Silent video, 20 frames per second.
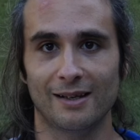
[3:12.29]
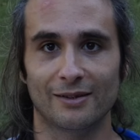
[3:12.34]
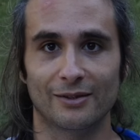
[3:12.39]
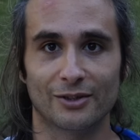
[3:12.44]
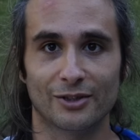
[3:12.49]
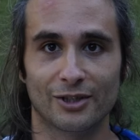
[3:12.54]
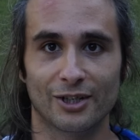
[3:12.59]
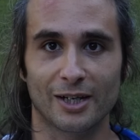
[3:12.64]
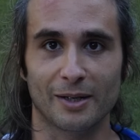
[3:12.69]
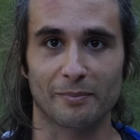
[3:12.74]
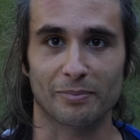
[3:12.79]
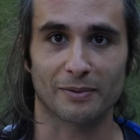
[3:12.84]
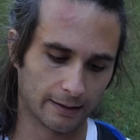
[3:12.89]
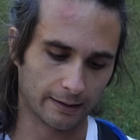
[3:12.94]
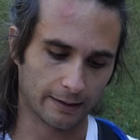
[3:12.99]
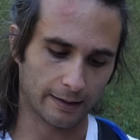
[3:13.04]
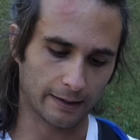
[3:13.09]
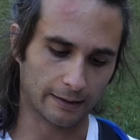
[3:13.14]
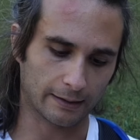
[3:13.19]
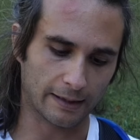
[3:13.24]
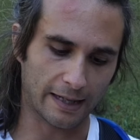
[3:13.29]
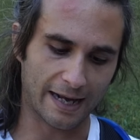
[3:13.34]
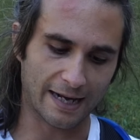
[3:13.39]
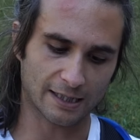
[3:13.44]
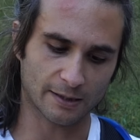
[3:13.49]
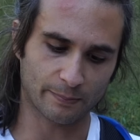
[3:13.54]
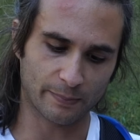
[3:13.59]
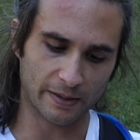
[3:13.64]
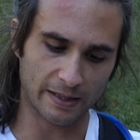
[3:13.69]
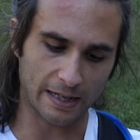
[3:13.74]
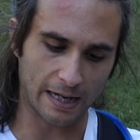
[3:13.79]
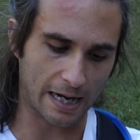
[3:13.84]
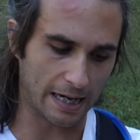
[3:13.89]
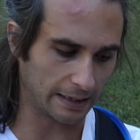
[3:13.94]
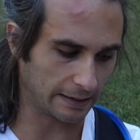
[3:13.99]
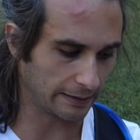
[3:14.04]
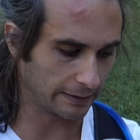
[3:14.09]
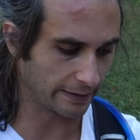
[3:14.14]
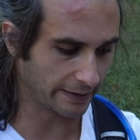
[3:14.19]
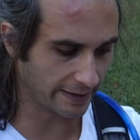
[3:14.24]
They're cheap. And last but
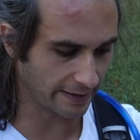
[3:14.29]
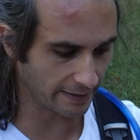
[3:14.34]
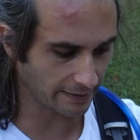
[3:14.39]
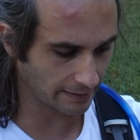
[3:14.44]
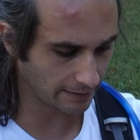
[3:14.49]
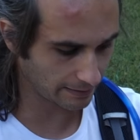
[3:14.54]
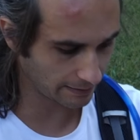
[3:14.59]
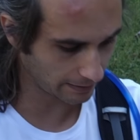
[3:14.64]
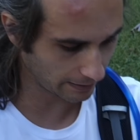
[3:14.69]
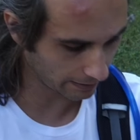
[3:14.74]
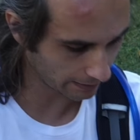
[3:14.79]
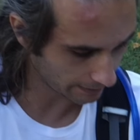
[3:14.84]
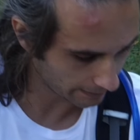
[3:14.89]
not least,